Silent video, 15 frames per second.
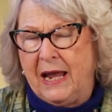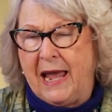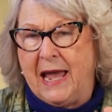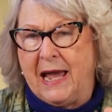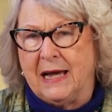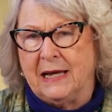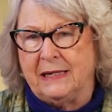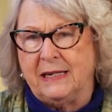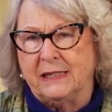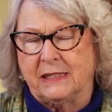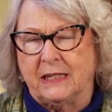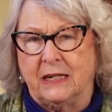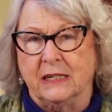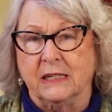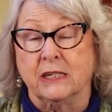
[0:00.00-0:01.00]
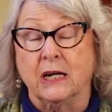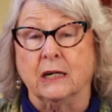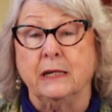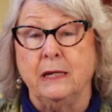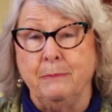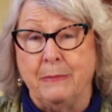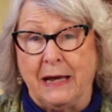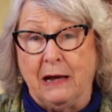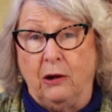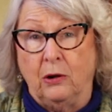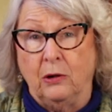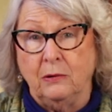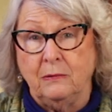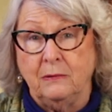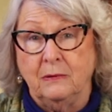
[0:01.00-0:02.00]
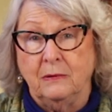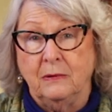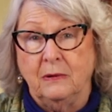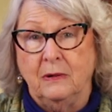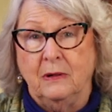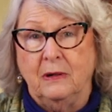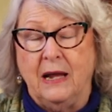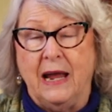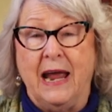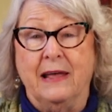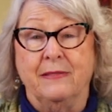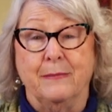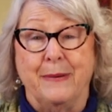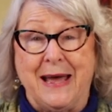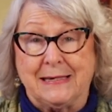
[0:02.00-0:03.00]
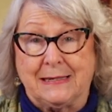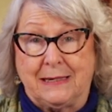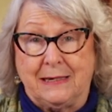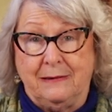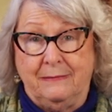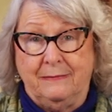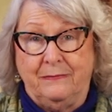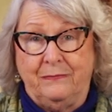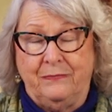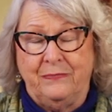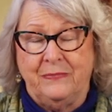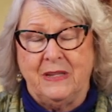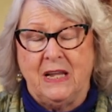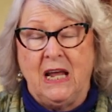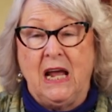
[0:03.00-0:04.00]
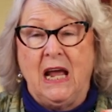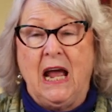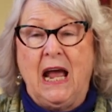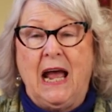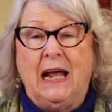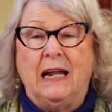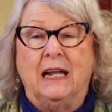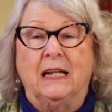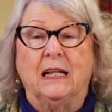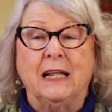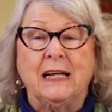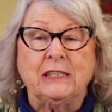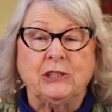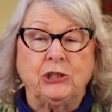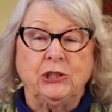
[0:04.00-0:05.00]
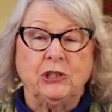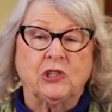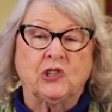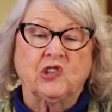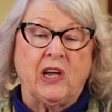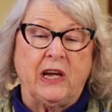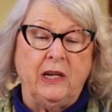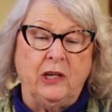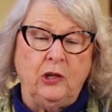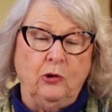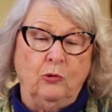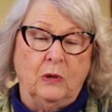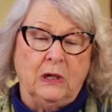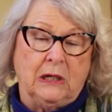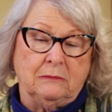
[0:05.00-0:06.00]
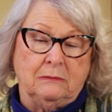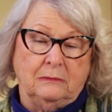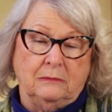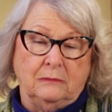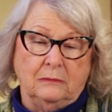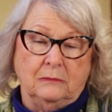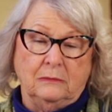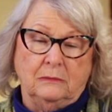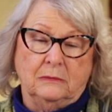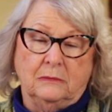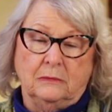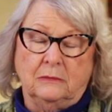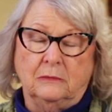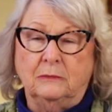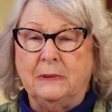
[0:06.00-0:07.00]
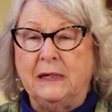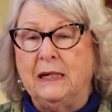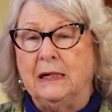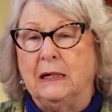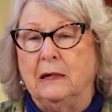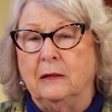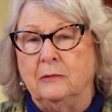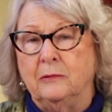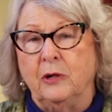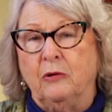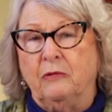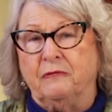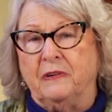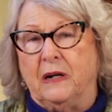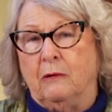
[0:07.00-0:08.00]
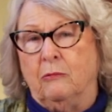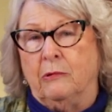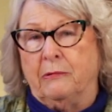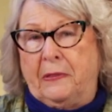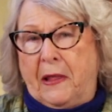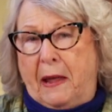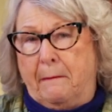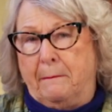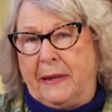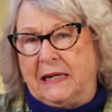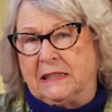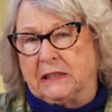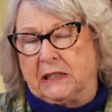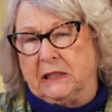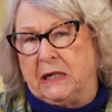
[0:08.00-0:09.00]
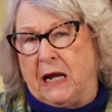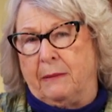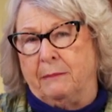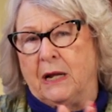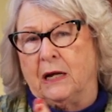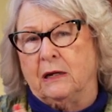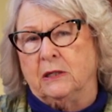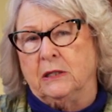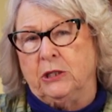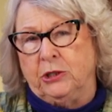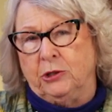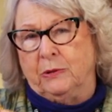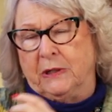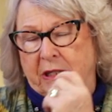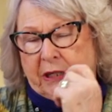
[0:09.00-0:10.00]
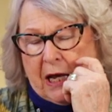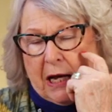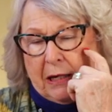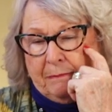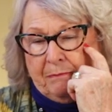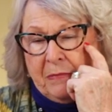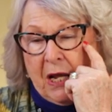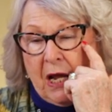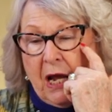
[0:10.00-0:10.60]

and it's the Kentucky Bell and the basket. Let's just say you went, man, I don't know if I want that basket. Now, I'm not going to do it yet.